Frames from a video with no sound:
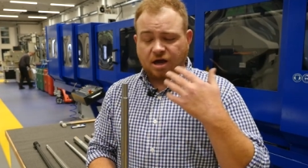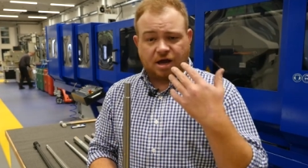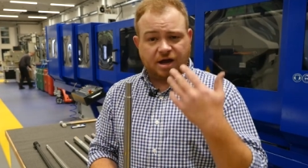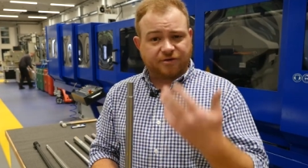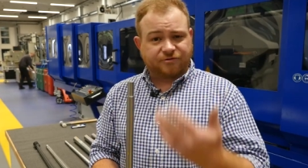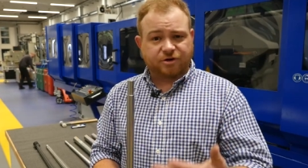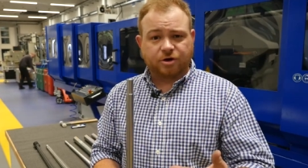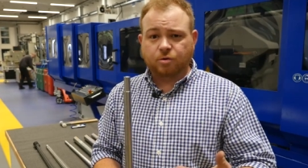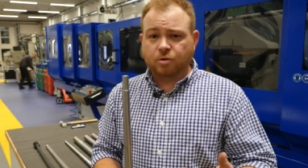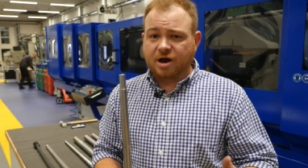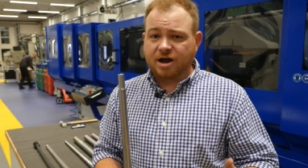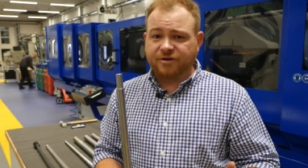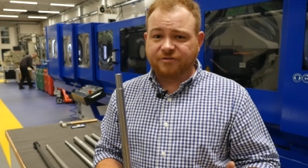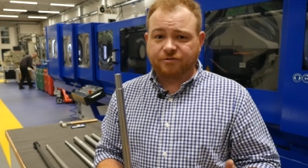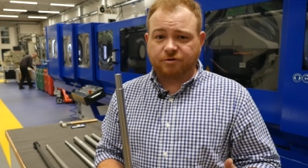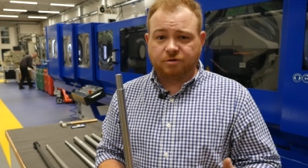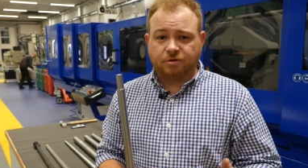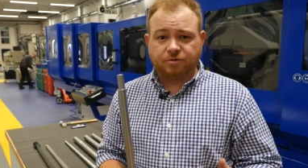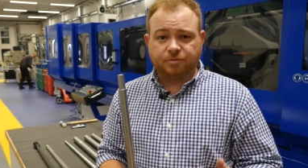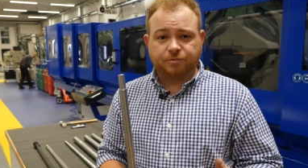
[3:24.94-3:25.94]
Every
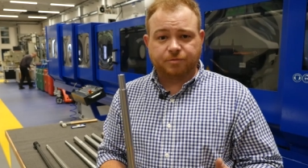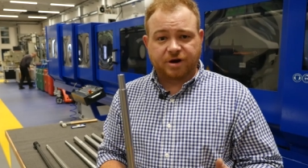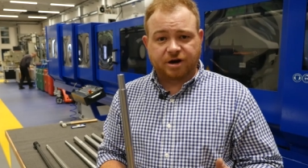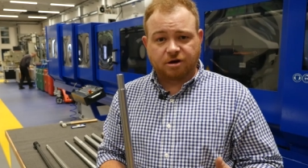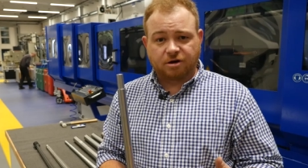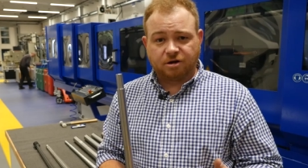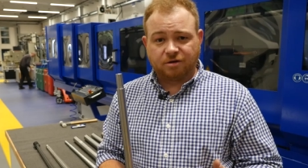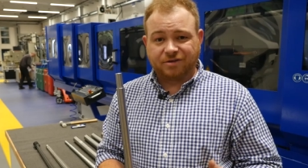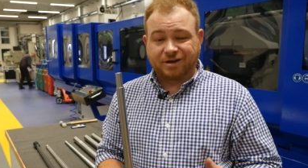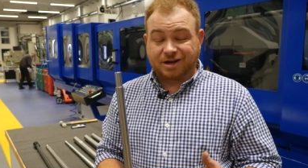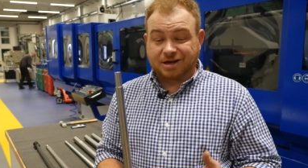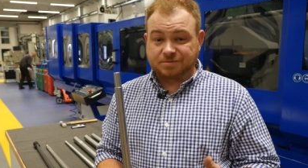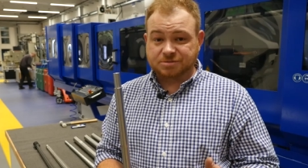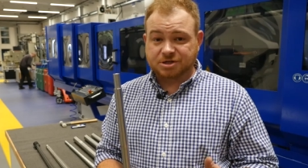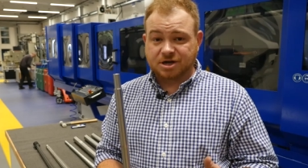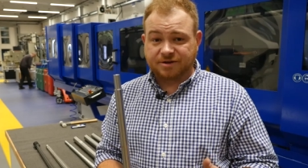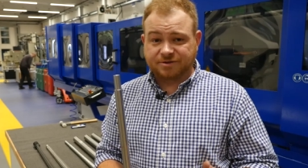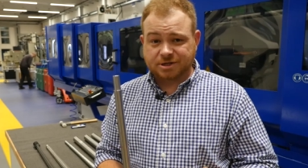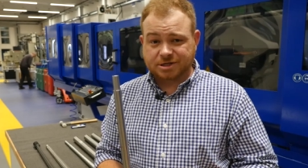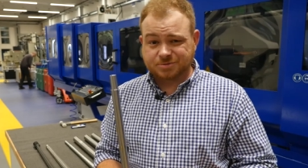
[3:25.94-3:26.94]
rifle barrel that comes
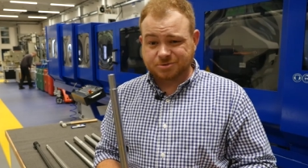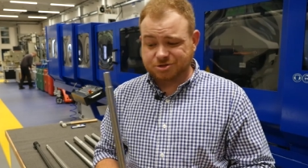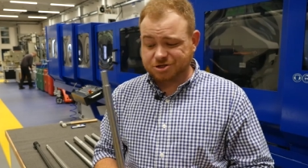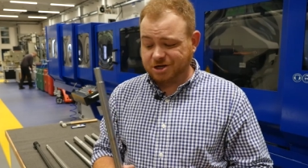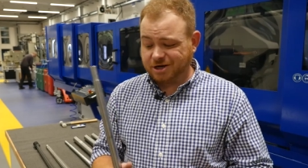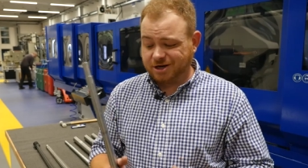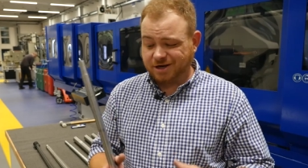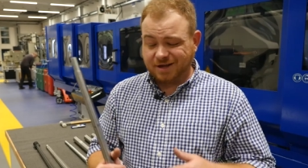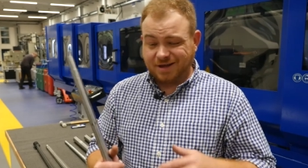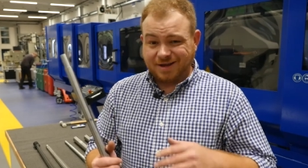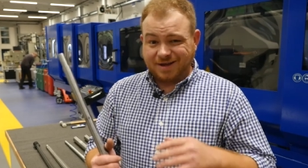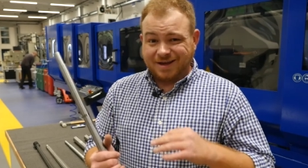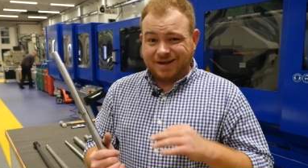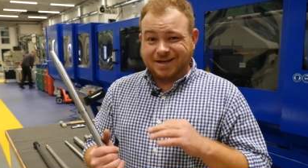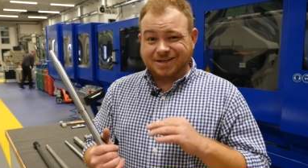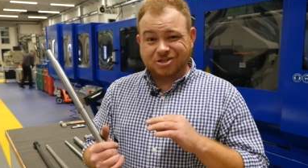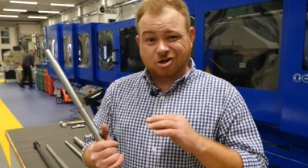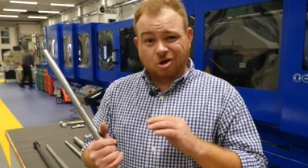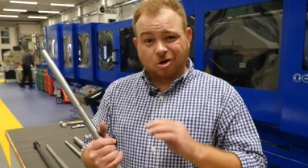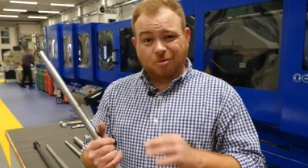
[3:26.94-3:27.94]
off this machine
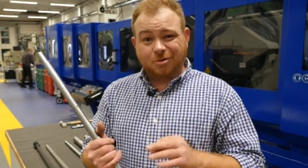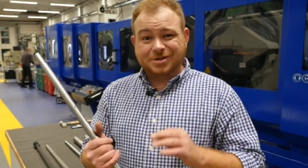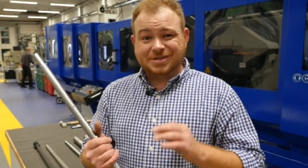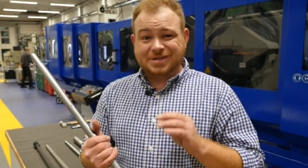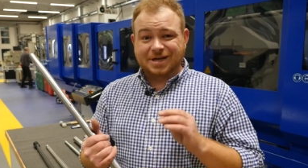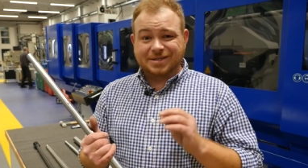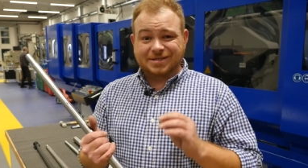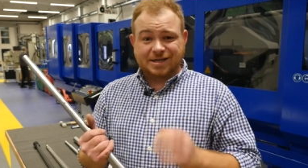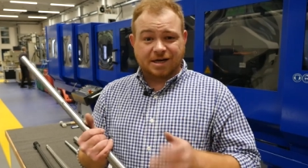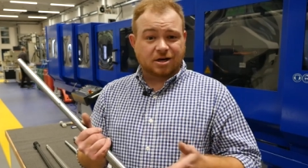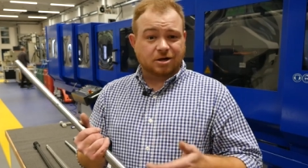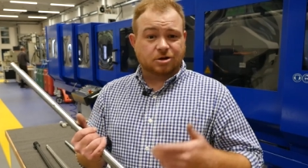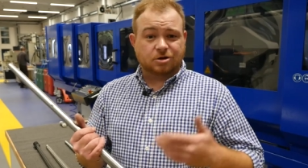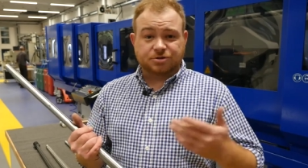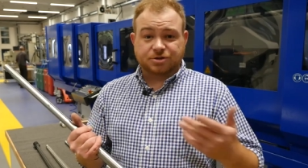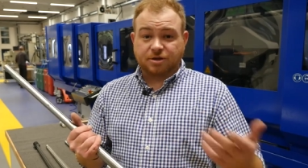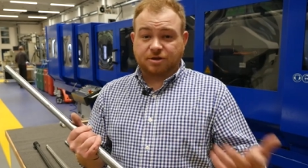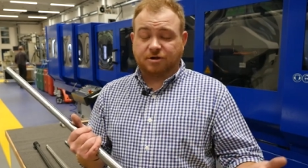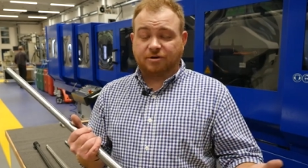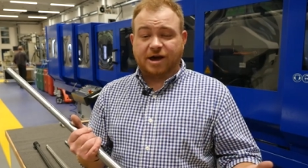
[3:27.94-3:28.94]
is almost
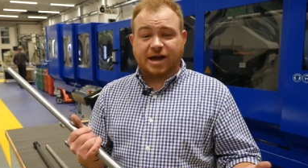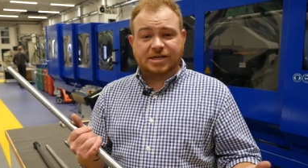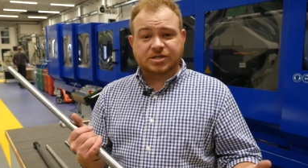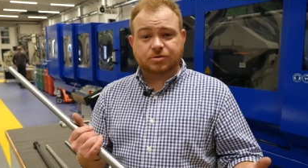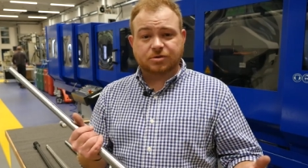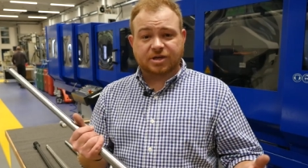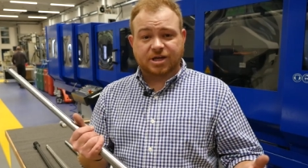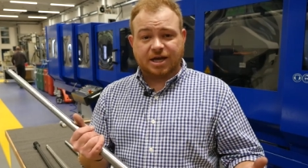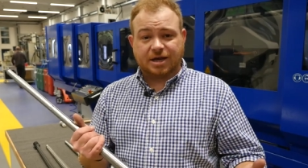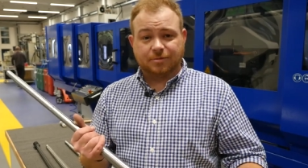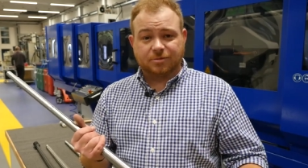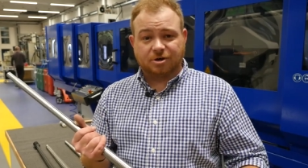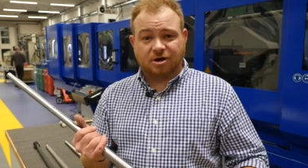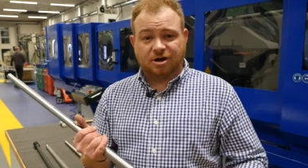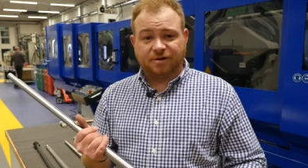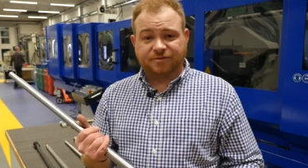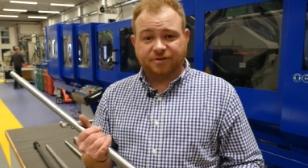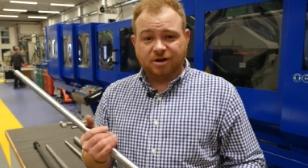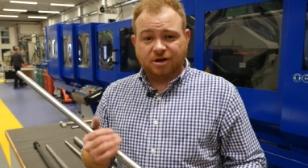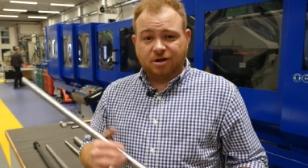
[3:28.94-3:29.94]
identical to the last one that came
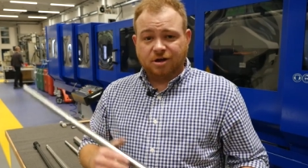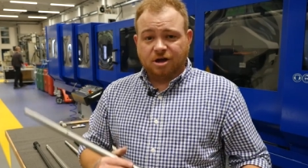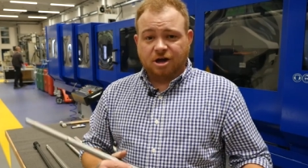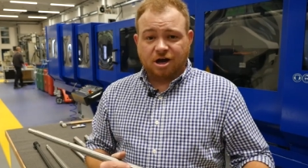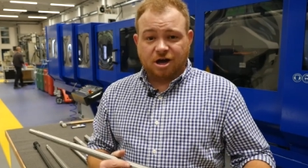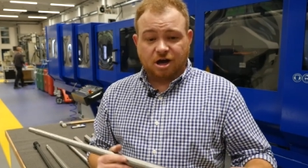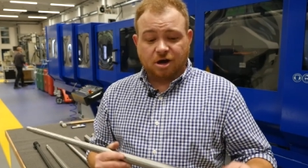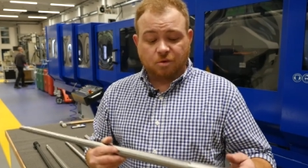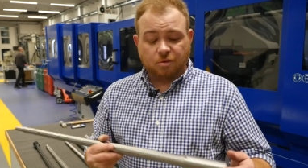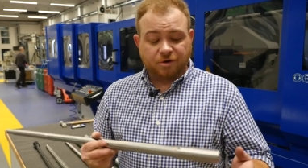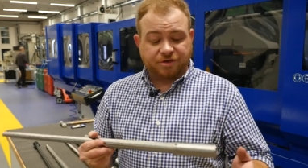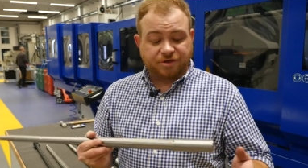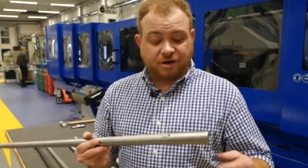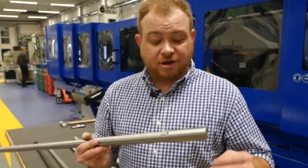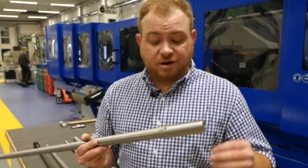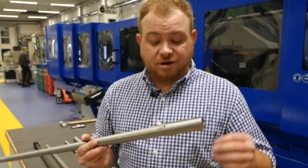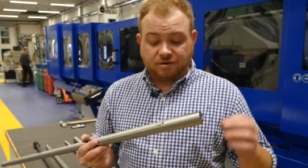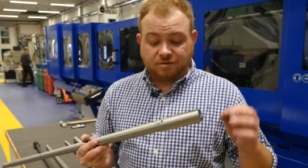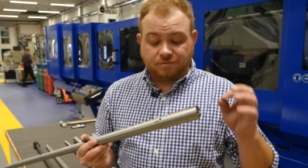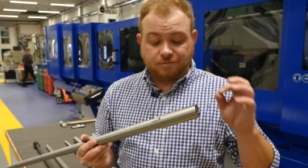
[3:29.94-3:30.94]
off uh,
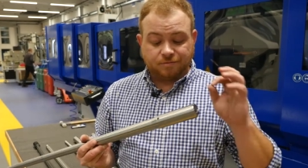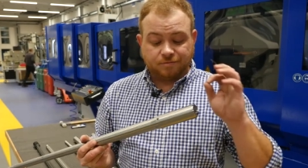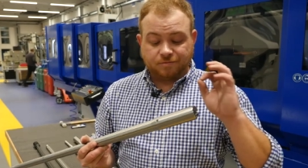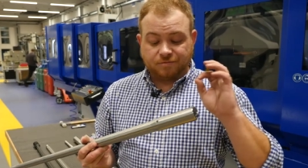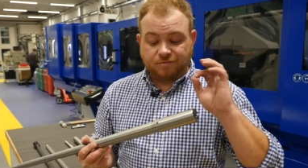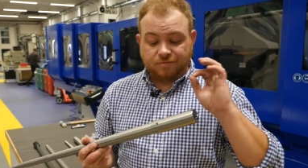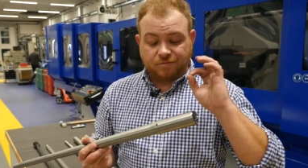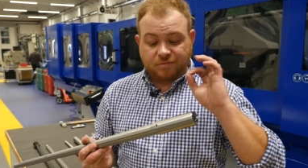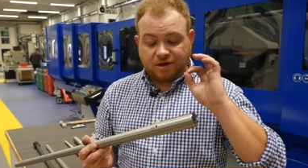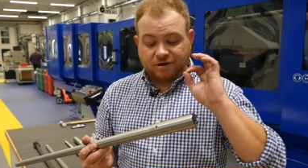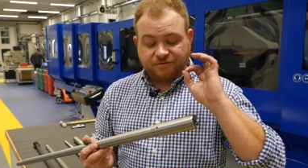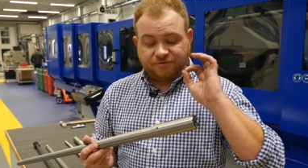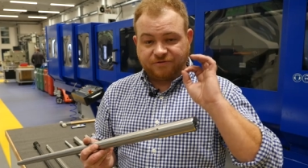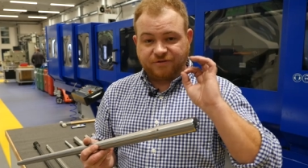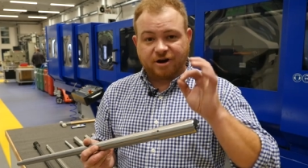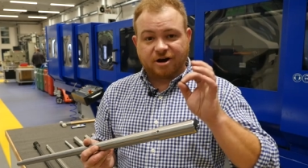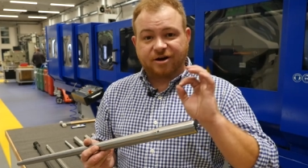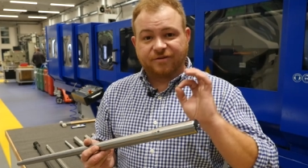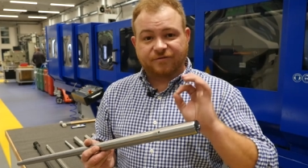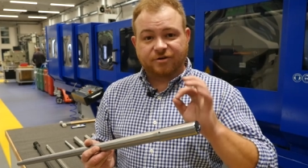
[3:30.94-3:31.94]
within a
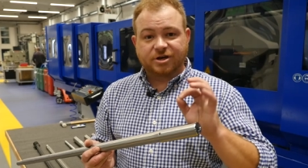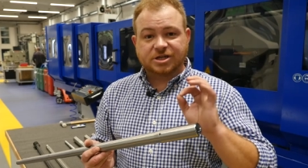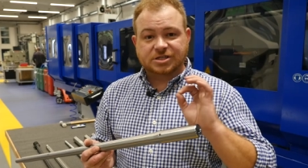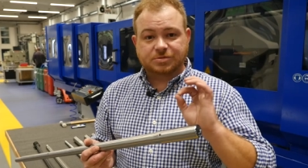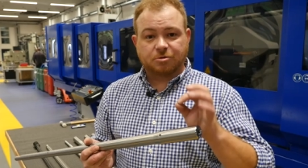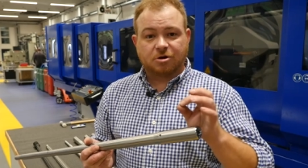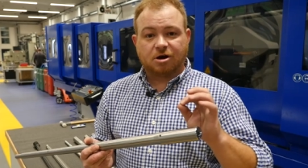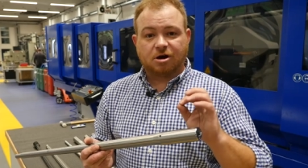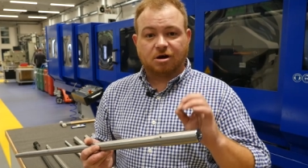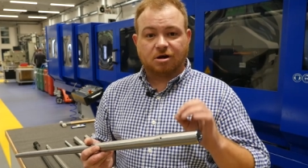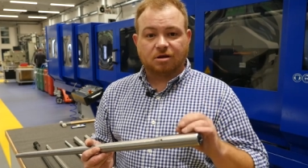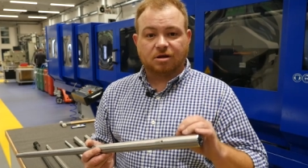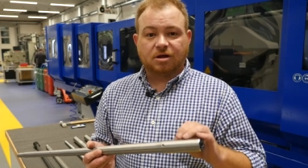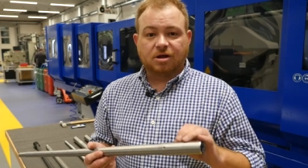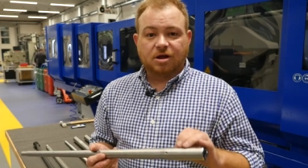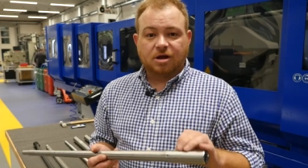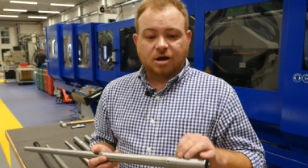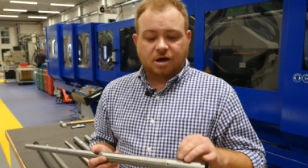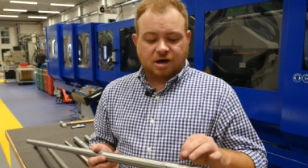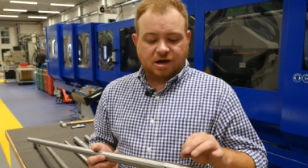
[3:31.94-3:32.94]
very, very small
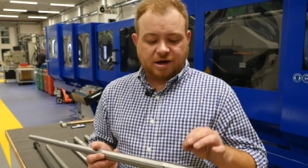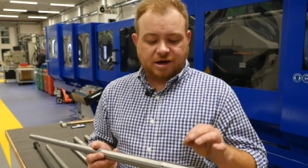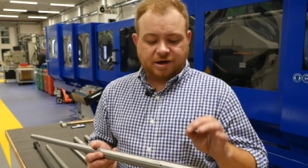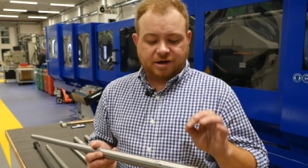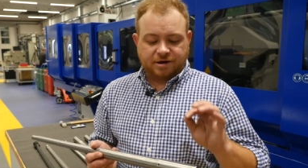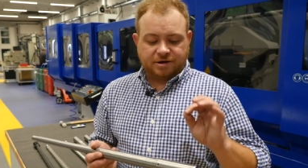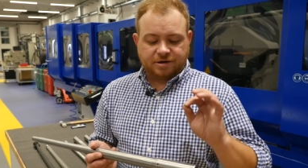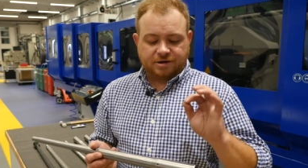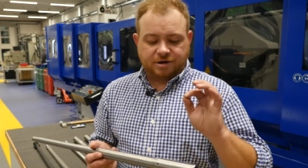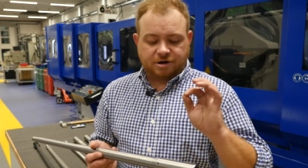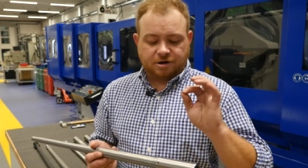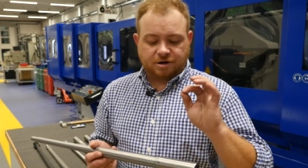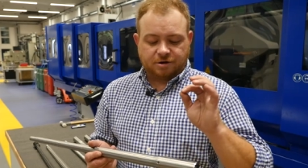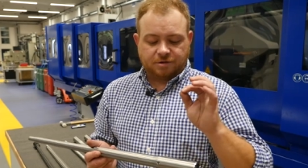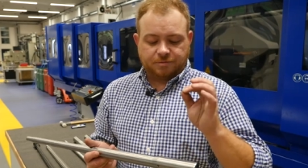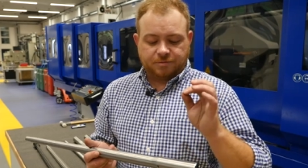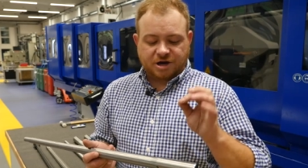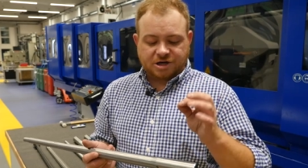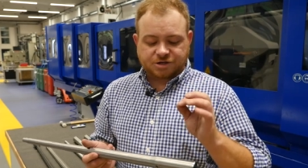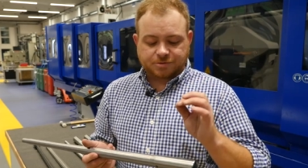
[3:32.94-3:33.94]
uh, you
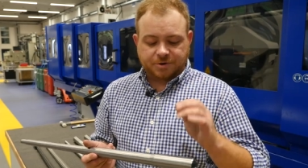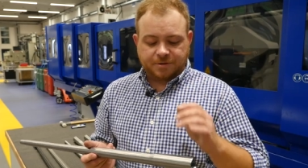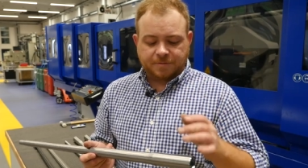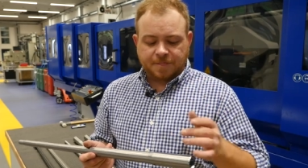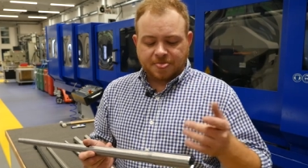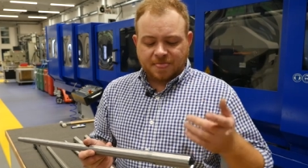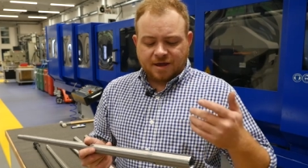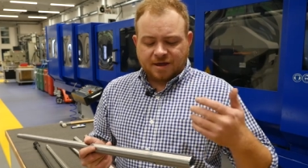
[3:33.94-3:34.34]
know, measurement.